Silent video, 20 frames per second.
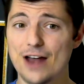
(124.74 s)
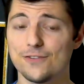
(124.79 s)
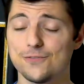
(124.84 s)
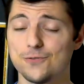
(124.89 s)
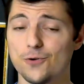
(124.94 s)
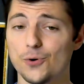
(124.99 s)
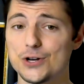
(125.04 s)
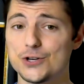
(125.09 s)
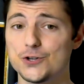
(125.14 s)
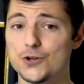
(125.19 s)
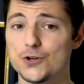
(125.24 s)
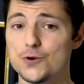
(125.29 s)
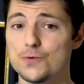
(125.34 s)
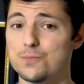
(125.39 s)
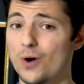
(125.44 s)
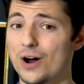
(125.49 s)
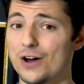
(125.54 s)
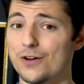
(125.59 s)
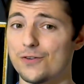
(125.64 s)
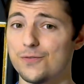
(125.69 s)
at
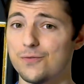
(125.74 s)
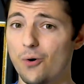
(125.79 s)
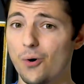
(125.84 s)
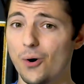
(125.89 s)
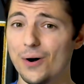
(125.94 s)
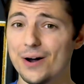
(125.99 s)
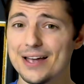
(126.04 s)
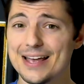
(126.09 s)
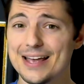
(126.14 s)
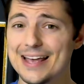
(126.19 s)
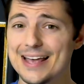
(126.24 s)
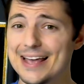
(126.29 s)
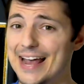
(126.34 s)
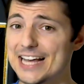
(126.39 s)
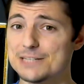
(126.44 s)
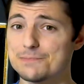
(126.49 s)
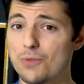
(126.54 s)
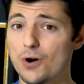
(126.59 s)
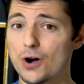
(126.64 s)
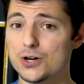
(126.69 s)
42.4.
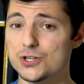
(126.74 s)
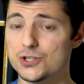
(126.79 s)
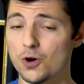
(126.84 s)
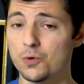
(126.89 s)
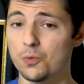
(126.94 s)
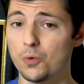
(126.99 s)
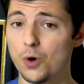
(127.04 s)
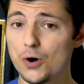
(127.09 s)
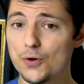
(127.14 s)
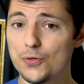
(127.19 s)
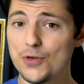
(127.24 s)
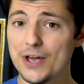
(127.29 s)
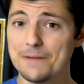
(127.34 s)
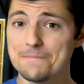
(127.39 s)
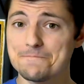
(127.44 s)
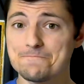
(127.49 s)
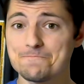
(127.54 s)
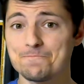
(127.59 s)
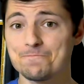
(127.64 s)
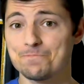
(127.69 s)
Is Mark Stone worth
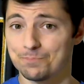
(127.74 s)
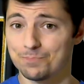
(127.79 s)
it?